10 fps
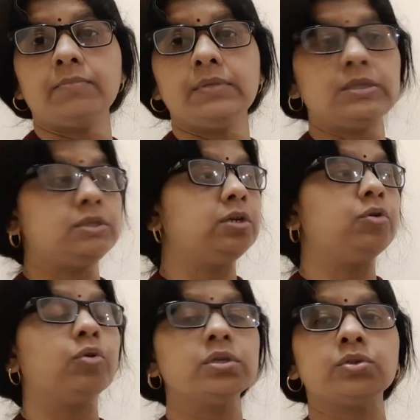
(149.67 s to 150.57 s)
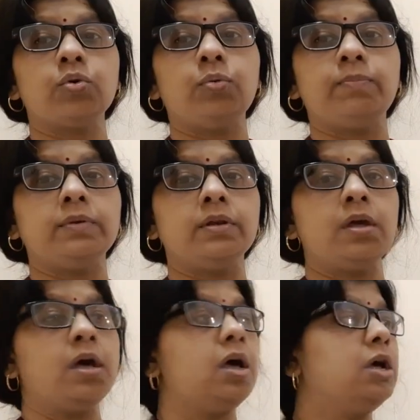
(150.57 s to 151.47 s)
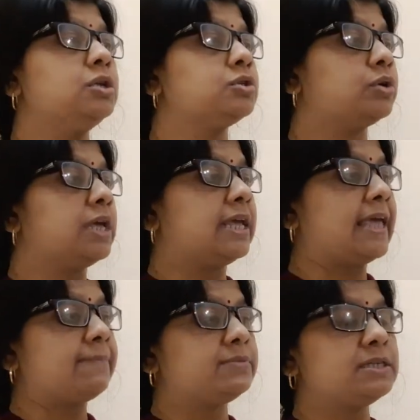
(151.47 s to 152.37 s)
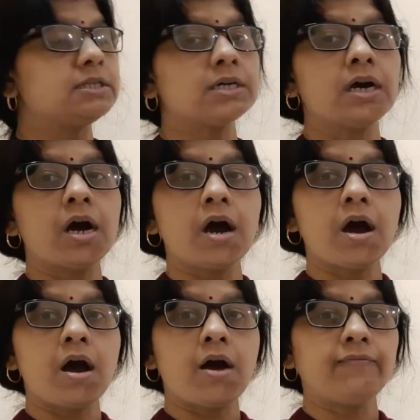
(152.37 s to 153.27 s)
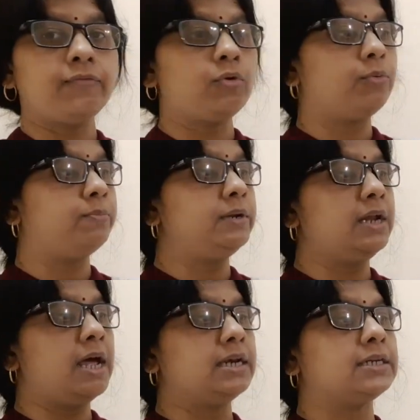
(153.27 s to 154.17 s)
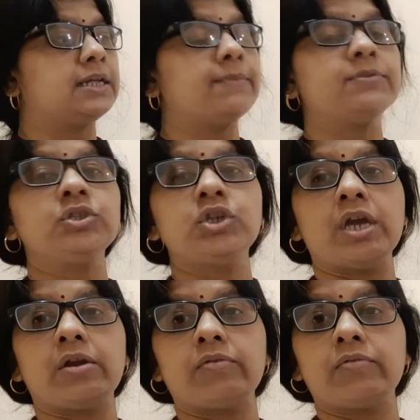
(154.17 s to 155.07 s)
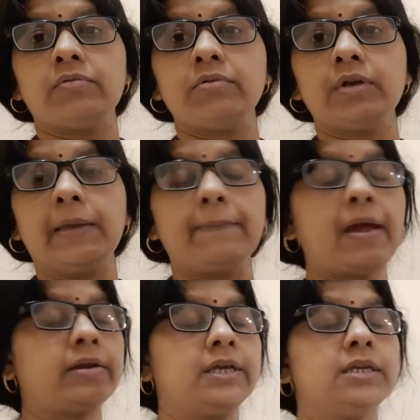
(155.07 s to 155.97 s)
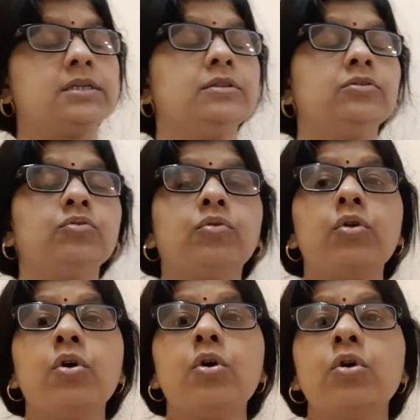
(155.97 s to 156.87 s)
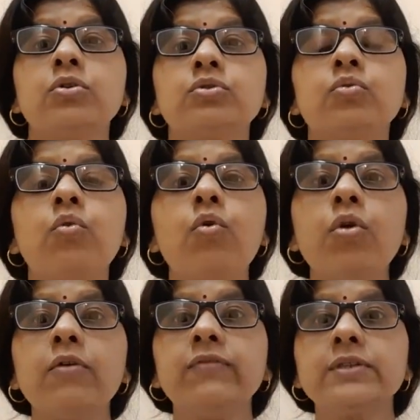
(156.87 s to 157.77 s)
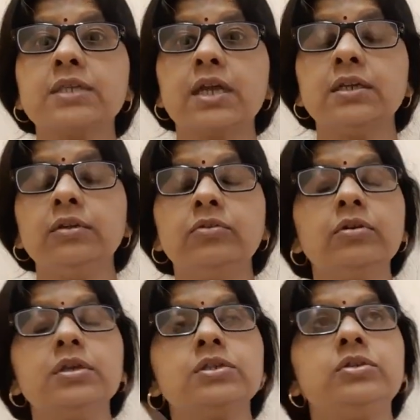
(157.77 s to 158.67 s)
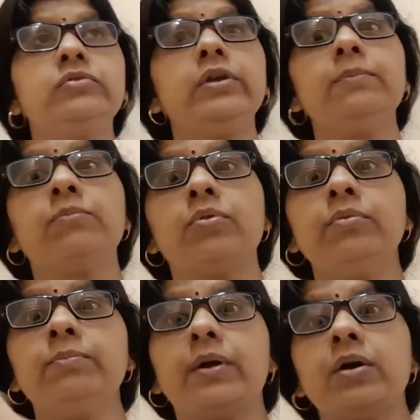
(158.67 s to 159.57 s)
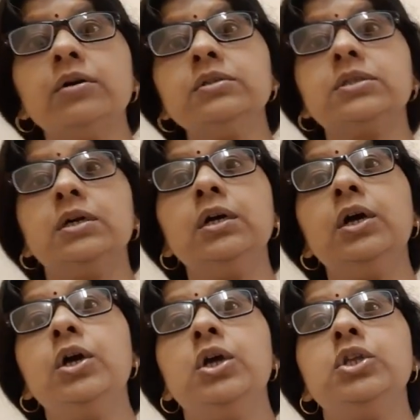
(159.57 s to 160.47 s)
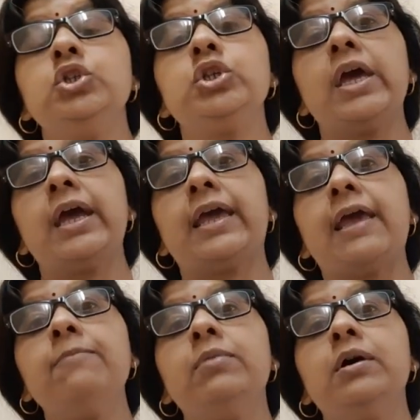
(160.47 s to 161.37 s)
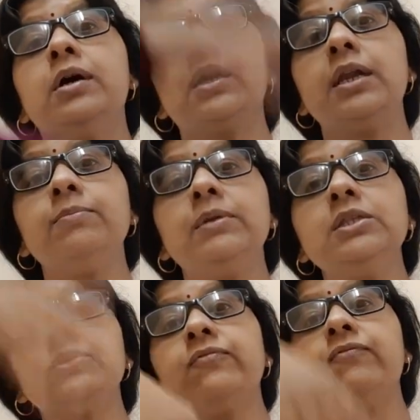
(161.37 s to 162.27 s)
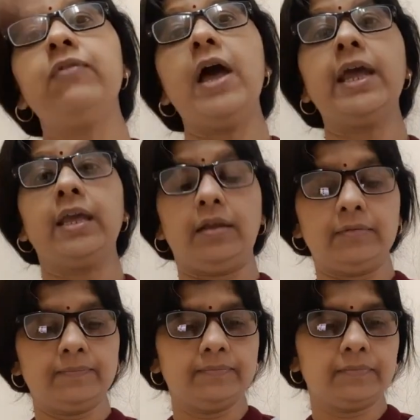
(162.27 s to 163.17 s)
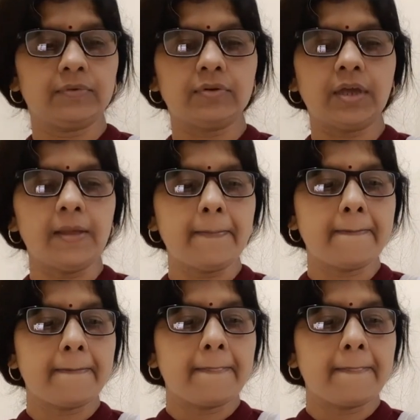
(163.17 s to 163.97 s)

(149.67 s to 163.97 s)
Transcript: means the door is open. So he kept it half open and kept the chair, okay, barricading the door. So all of a sudden, you know, his dream broke because the chair came hurtling, means flying, okay,